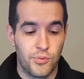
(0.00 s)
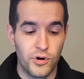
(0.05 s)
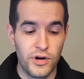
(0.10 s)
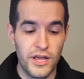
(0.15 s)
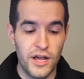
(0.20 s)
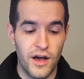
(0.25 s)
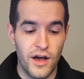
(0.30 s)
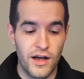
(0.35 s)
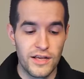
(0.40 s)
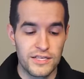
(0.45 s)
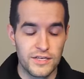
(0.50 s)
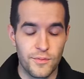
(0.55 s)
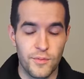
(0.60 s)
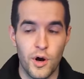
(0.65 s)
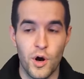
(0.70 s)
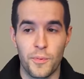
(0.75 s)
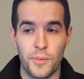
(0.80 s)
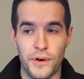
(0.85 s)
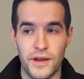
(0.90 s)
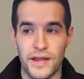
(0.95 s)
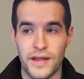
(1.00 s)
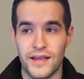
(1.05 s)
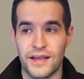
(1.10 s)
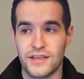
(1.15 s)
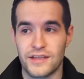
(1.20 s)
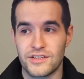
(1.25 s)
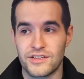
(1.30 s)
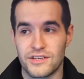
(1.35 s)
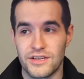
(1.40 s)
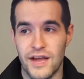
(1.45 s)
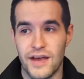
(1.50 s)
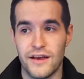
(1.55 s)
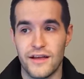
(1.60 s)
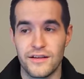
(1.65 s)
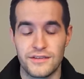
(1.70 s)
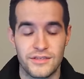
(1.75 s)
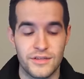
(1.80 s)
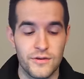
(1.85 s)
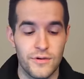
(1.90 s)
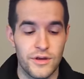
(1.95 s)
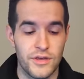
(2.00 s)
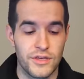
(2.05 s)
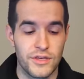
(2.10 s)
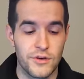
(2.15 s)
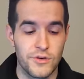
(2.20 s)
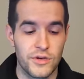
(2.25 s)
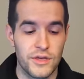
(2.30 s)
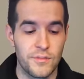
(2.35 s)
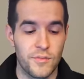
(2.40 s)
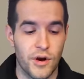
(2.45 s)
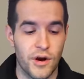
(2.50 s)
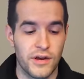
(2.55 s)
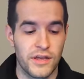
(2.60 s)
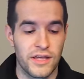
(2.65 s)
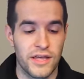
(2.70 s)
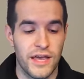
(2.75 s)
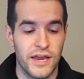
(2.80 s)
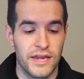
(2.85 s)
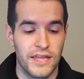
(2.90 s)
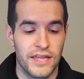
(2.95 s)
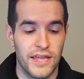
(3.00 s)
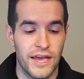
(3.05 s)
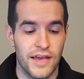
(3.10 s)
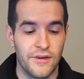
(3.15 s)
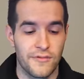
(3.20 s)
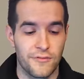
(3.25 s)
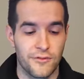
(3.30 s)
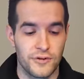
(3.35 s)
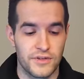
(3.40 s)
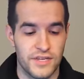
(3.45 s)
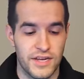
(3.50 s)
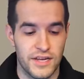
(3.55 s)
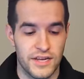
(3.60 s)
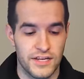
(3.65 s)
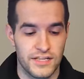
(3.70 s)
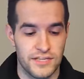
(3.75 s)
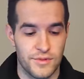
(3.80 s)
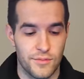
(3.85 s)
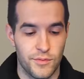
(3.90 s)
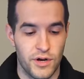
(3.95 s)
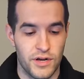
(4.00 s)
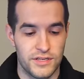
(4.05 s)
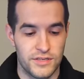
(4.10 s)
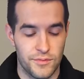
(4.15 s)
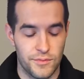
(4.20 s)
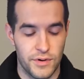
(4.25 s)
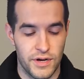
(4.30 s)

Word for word: Pretty awesome opening. Shout out to Yugi Market yet again for sending us some awesome